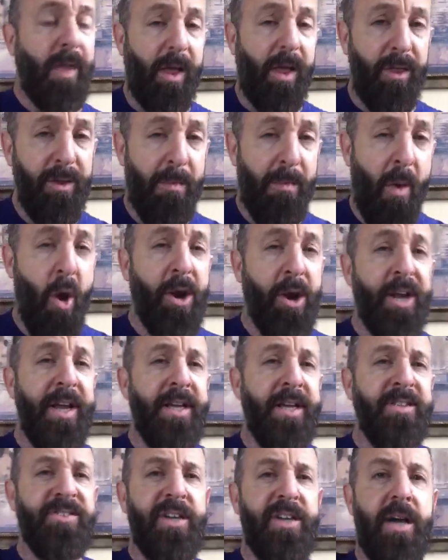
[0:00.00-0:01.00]
the
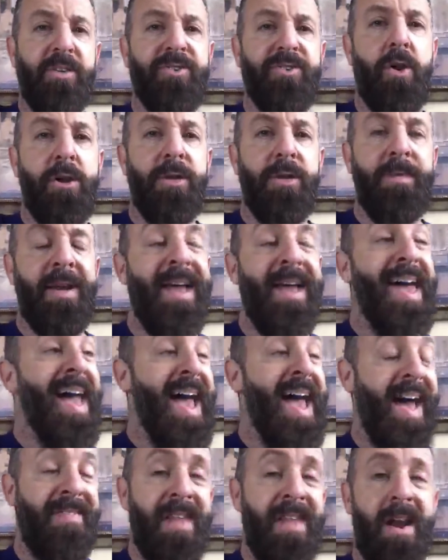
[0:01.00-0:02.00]
marketing and sales argument,
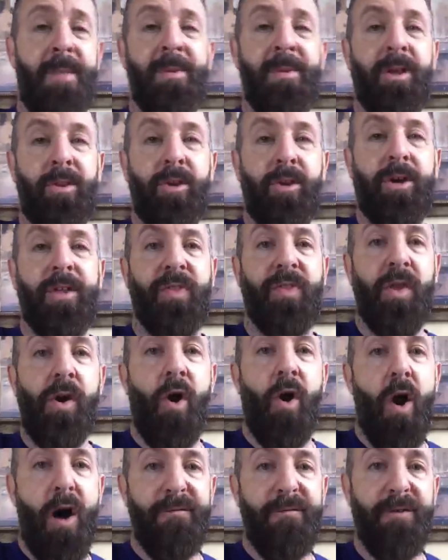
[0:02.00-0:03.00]
and then I'm going to look at the
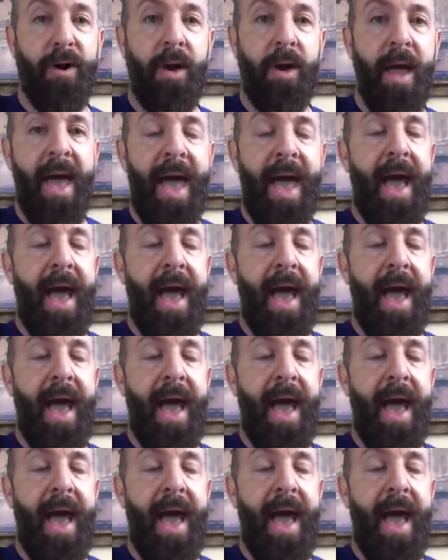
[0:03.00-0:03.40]
offer.